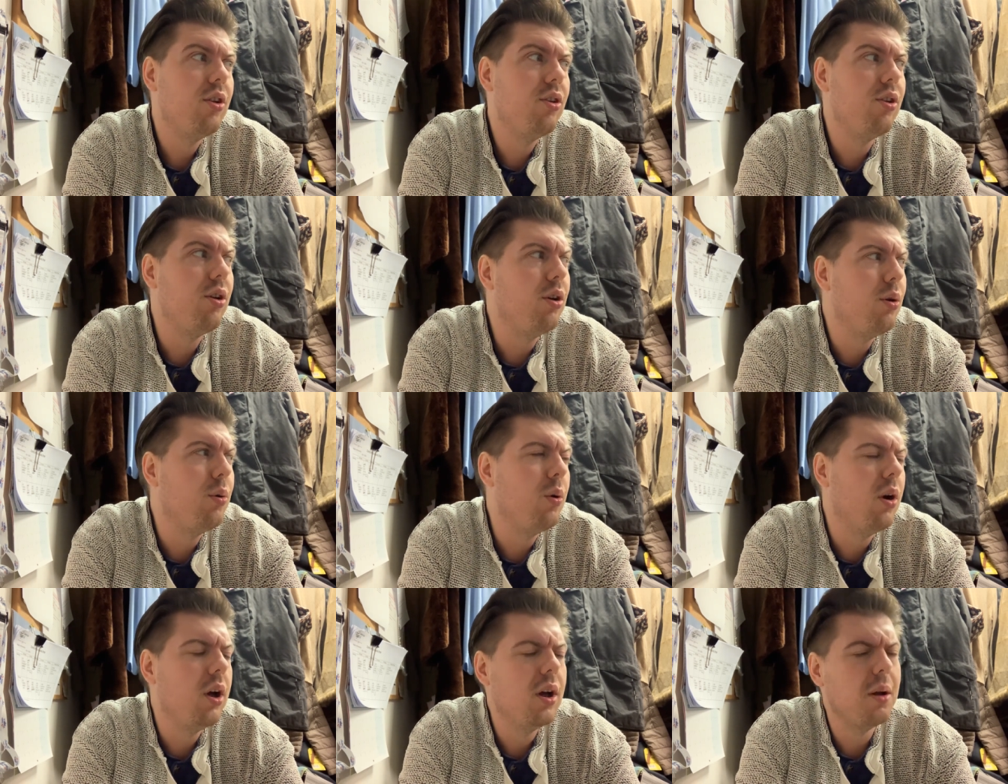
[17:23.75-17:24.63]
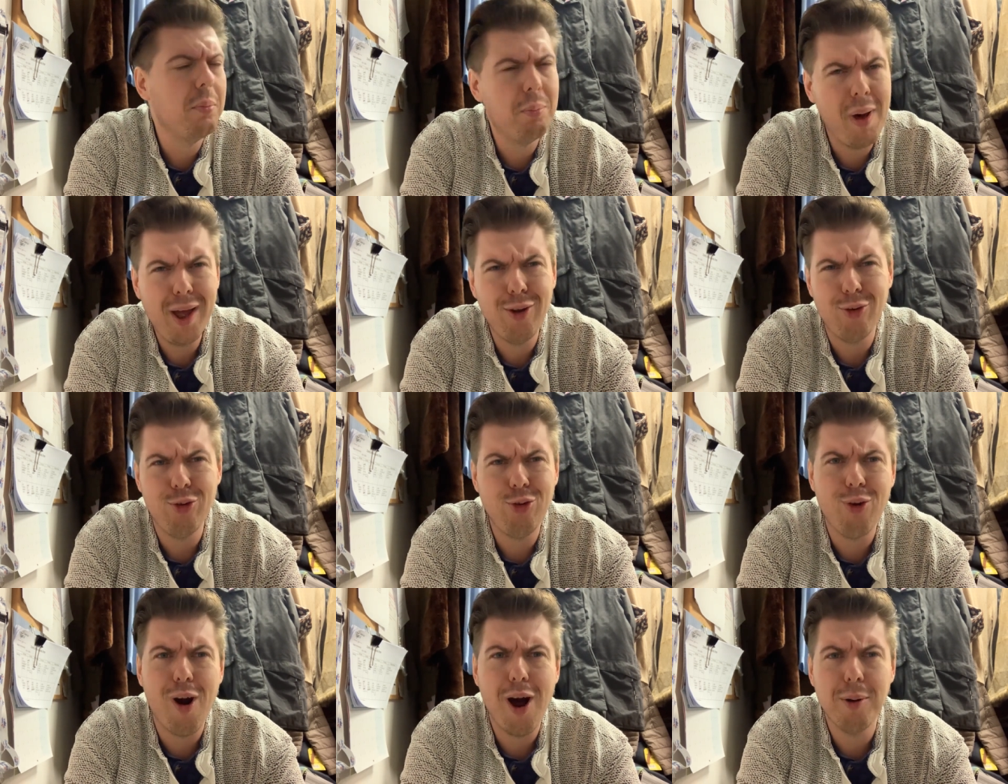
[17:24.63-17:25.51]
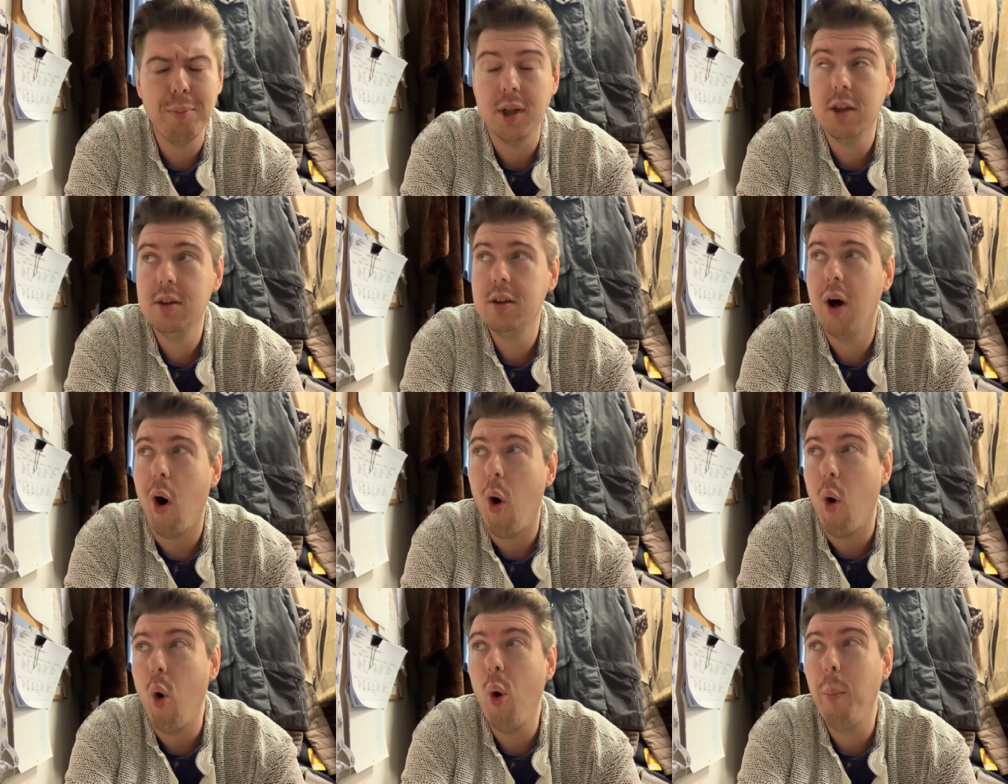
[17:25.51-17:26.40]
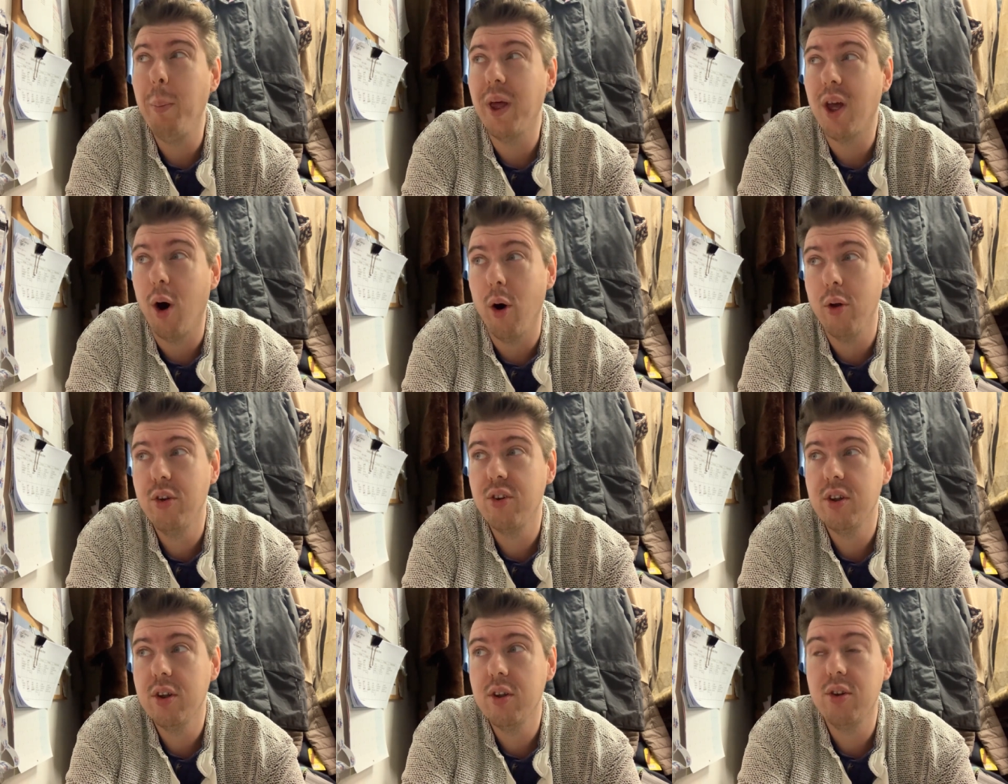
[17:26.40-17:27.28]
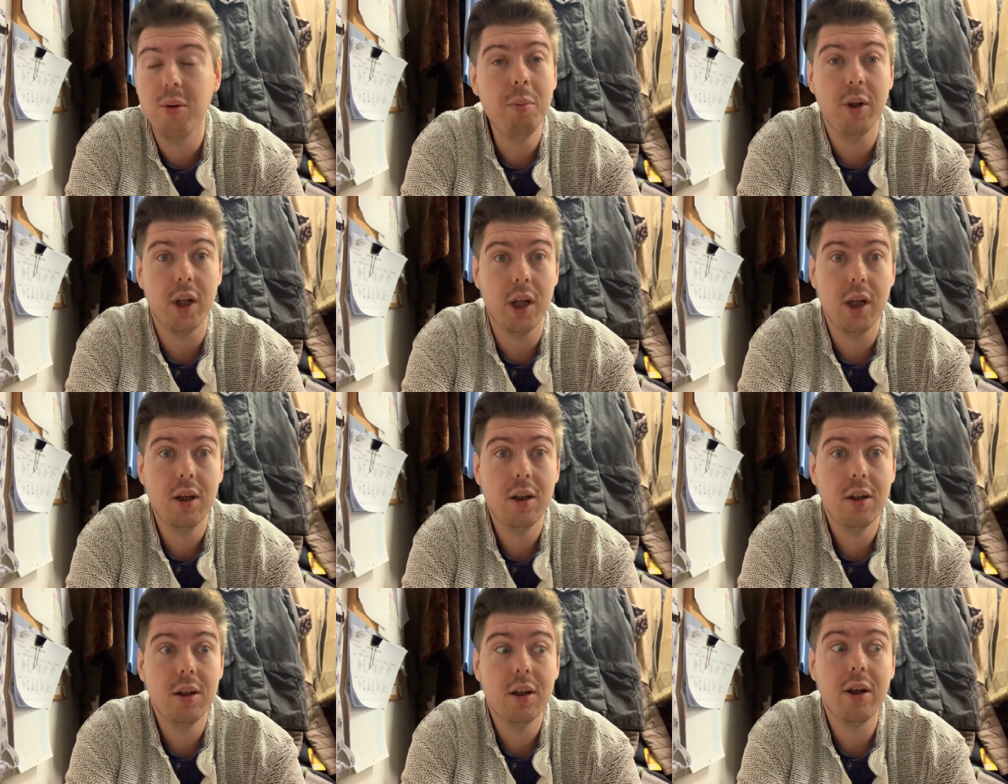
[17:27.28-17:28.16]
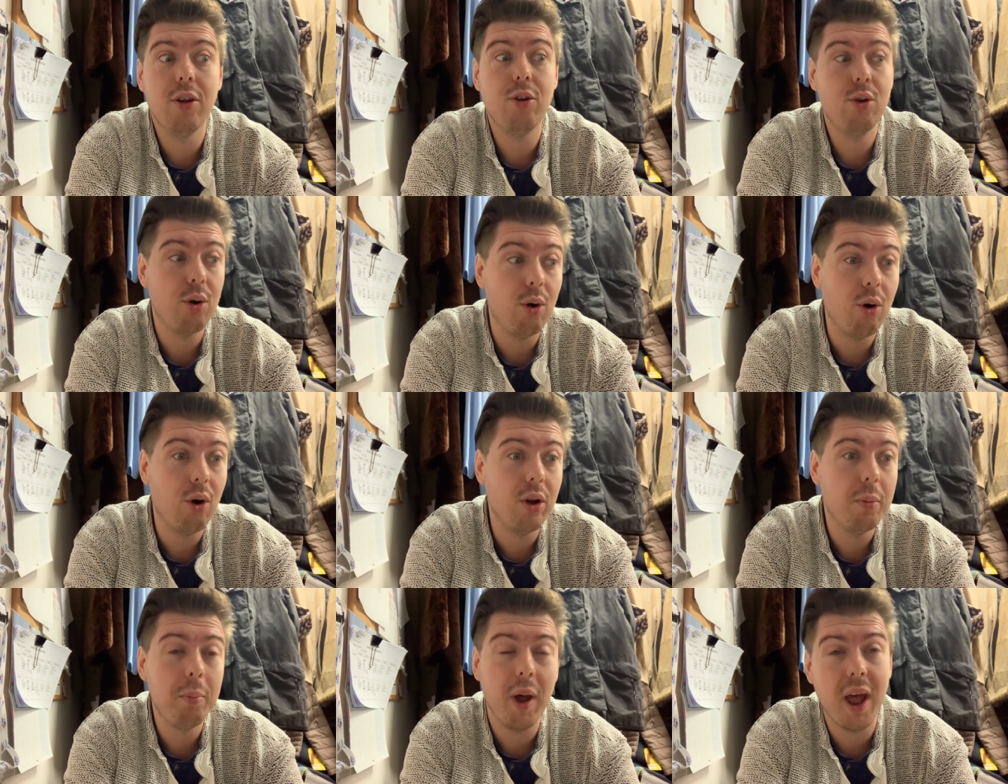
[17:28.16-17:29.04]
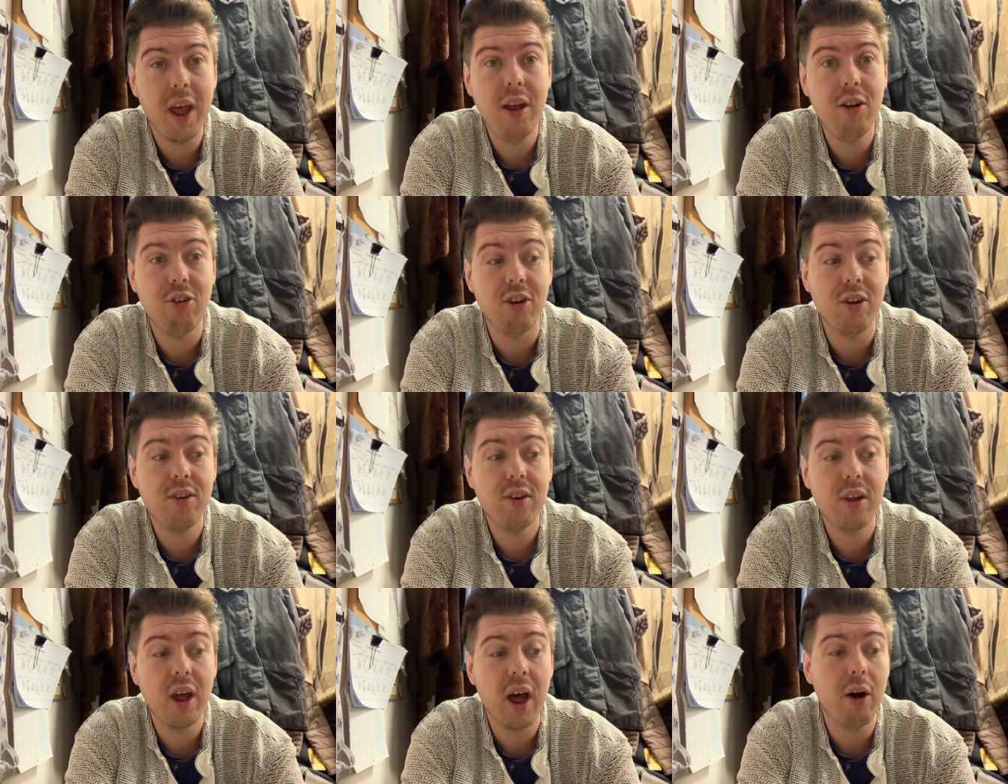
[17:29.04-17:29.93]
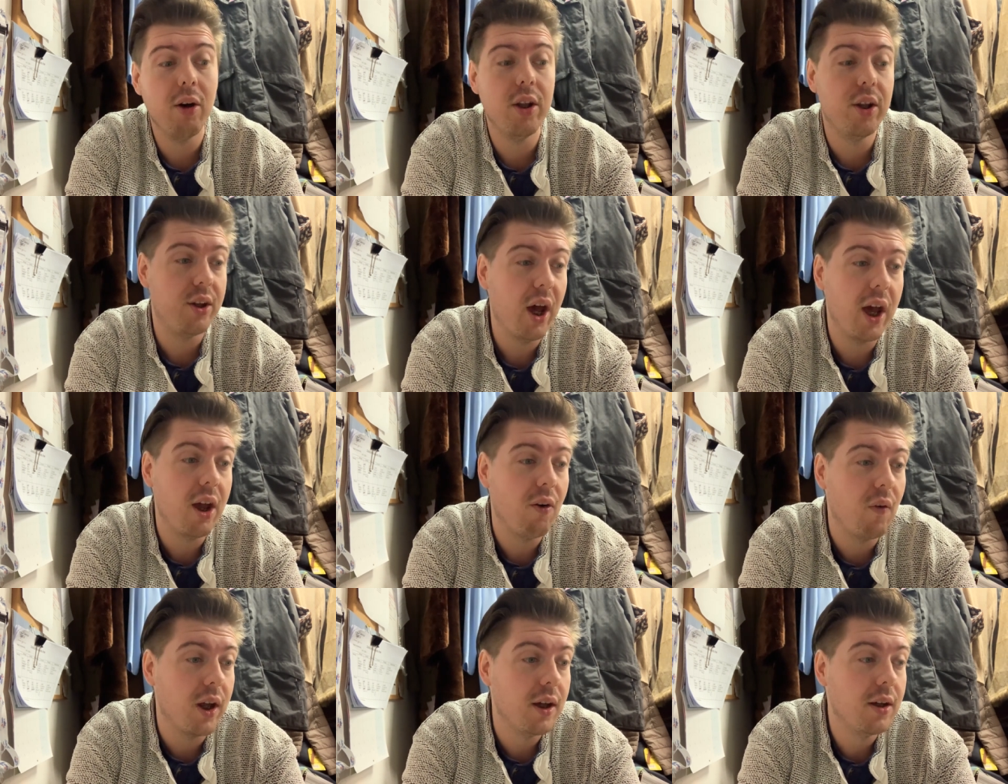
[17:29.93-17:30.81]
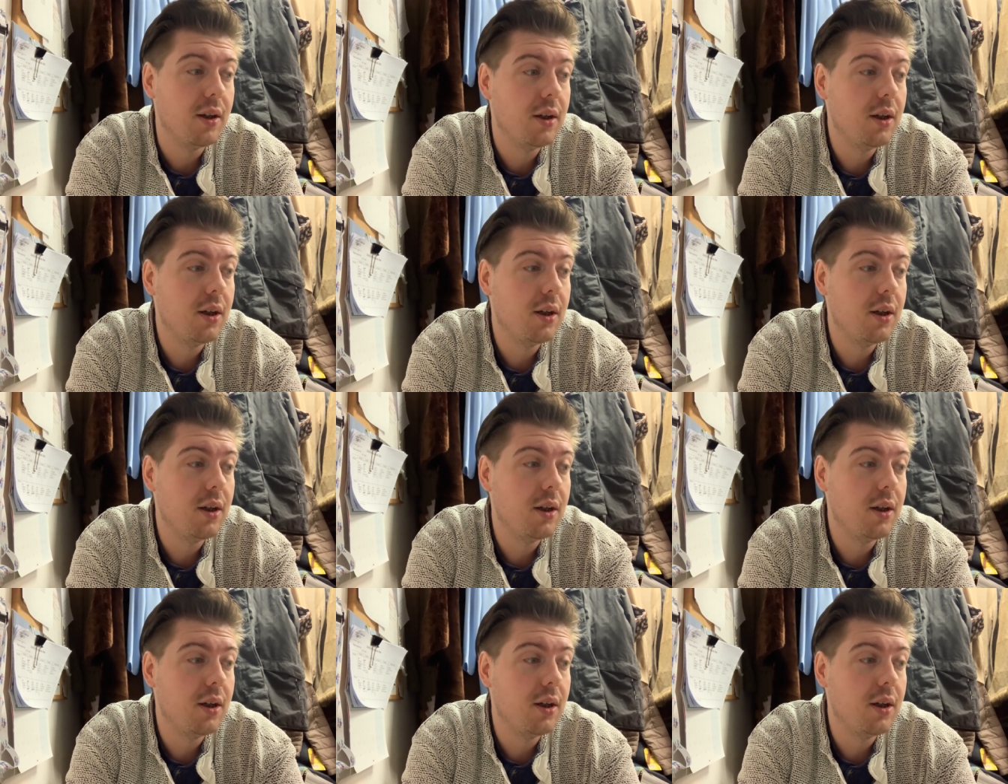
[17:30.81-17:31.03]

to mild drama, all because somebody has torn pages out of the diary.